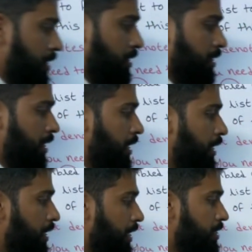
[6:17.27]
So
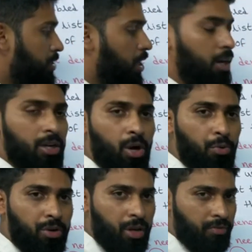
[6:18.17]
S dot
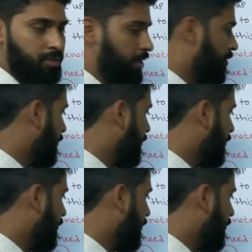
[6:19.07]
count of J.